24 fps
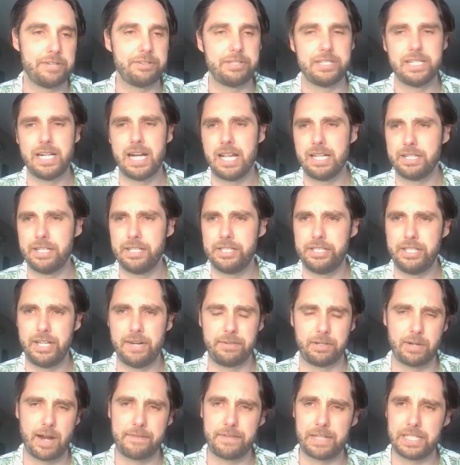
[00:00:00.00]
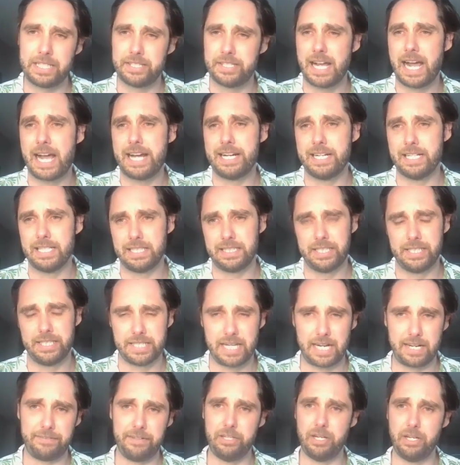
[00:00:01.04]
$100. You have a graphic designer,
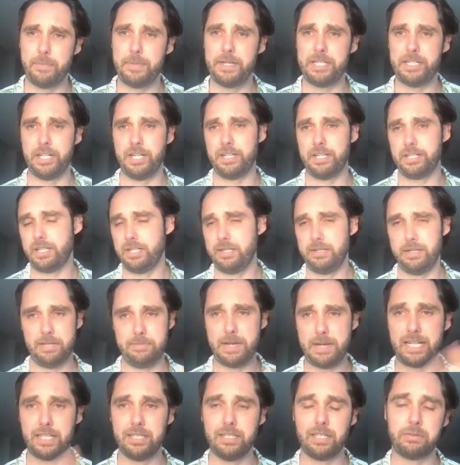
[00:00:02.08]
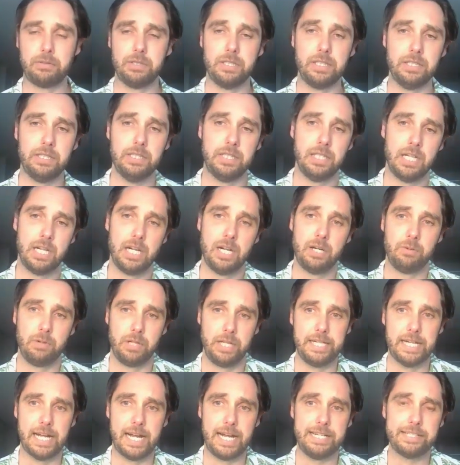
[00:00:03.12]
design a few images, you make it look
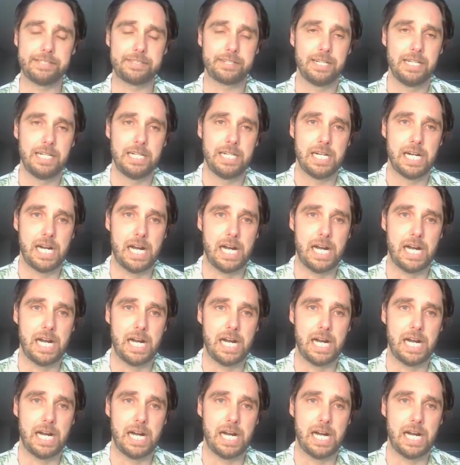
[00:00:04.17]
really nice.